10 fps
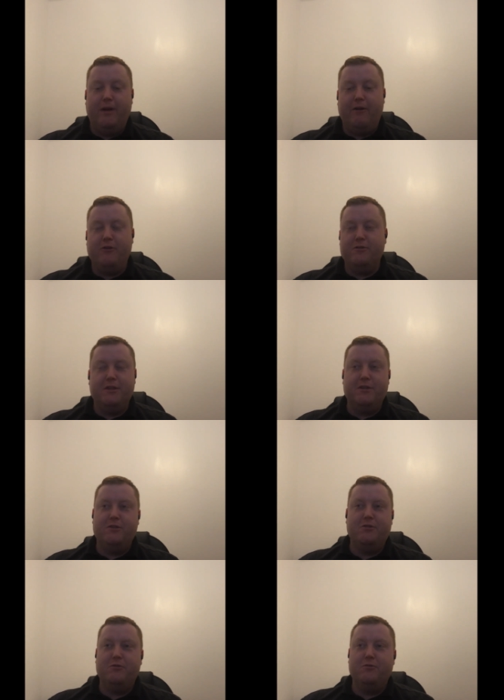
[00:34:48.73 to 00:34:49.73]
arrows
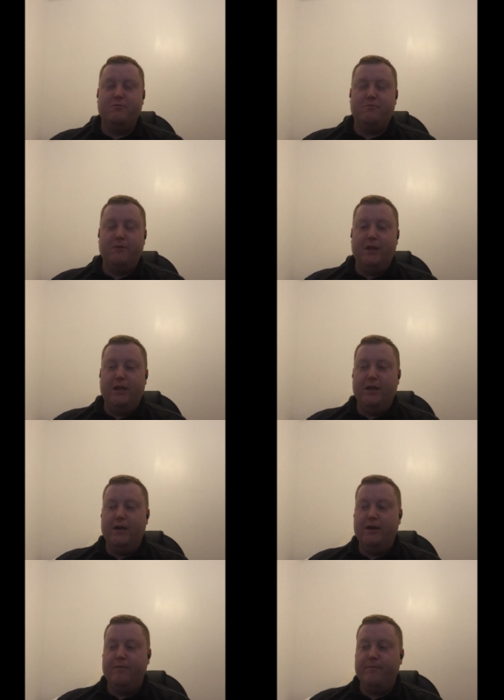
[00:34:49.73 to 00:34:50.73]
into
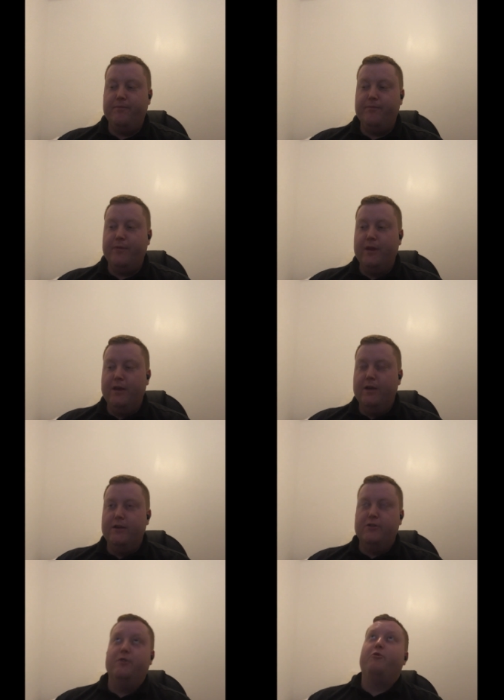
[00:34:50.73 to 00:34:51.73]
the
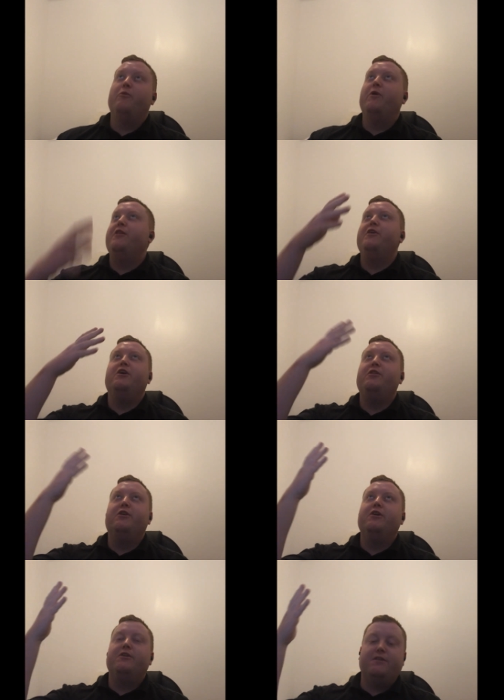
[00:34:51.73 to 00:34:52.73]
to the point where
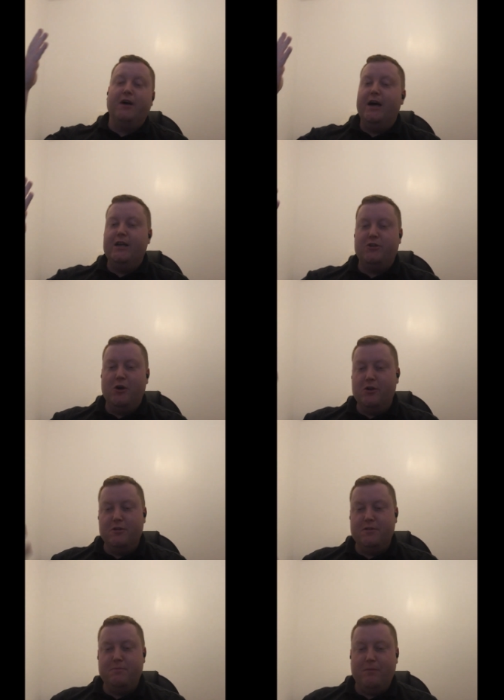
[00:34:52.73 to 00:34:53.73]
the sky
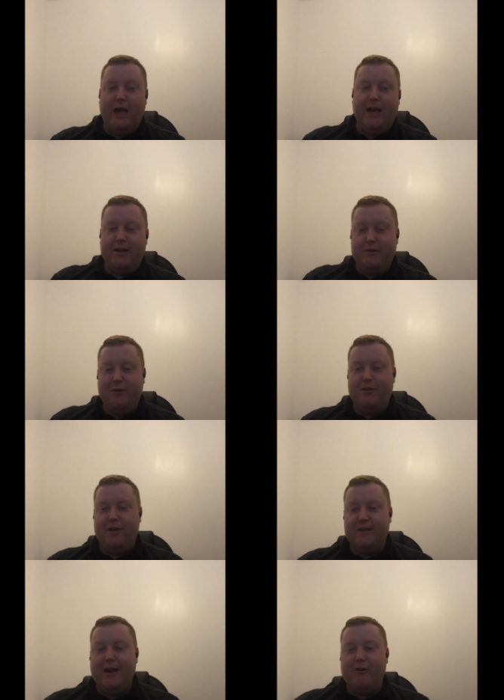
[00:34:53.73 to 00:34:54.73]
turns black with
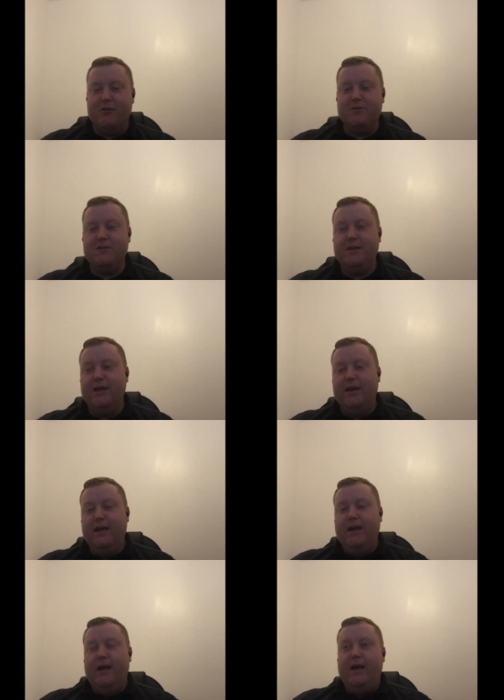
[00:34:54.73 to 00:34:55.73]
these arrows,
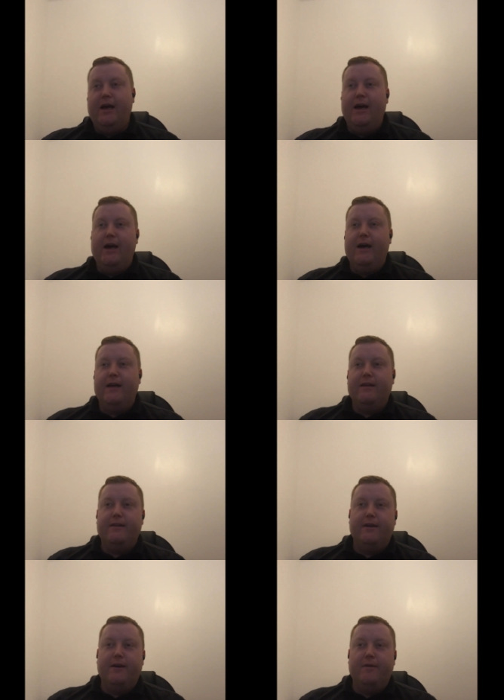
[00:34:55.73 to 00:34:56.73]
and
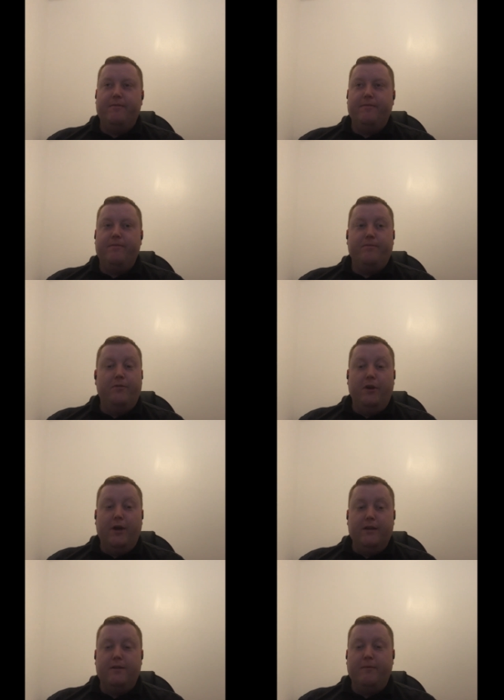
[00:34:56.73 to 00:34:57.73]
the
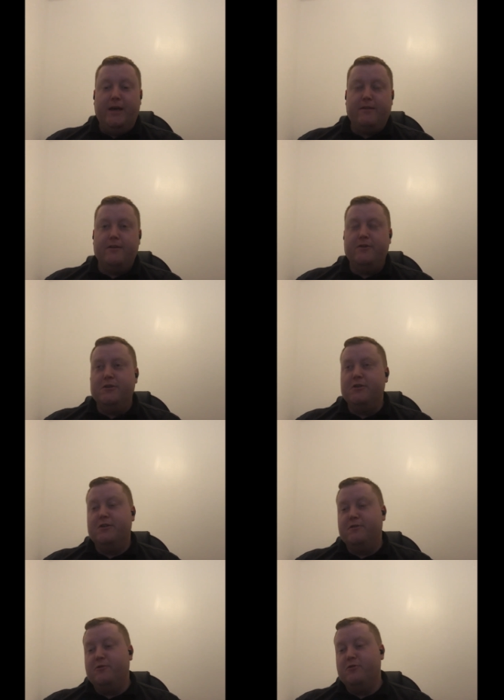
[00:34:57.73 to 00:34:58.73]
knights are massacred,
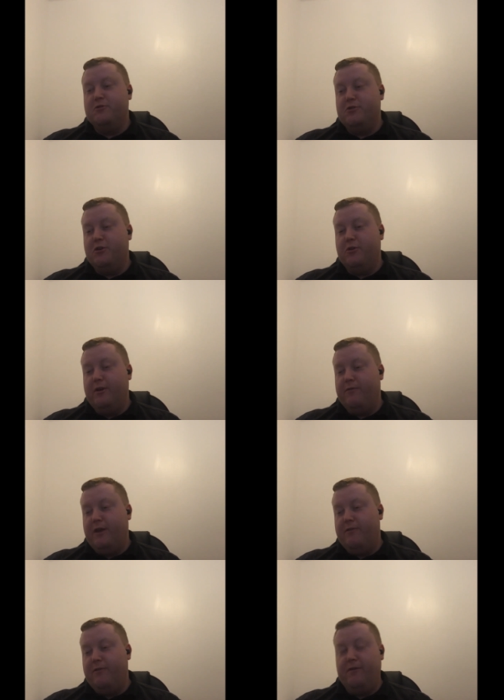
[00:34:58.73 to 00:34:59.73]
and of course,
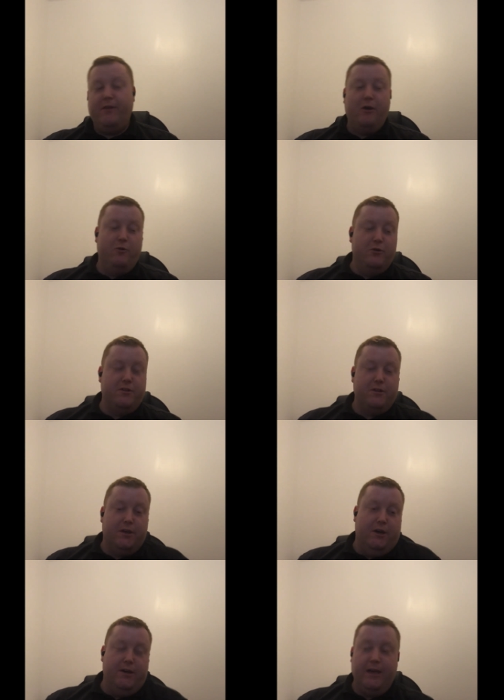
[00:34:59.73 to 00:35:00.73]
if their horses are
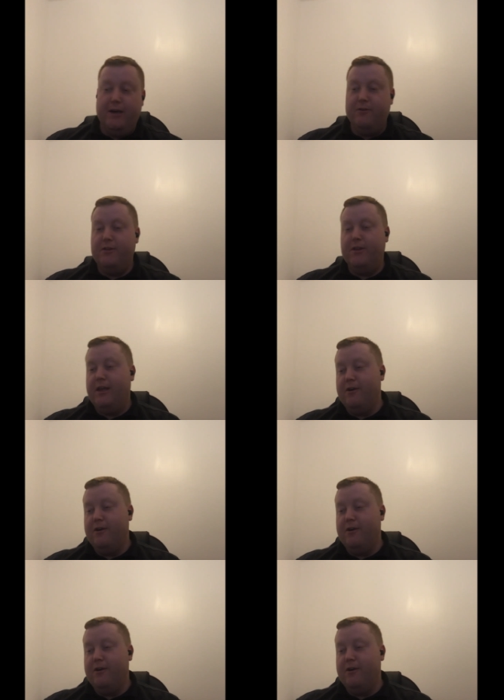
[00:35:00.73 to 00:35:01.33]
cut down, then they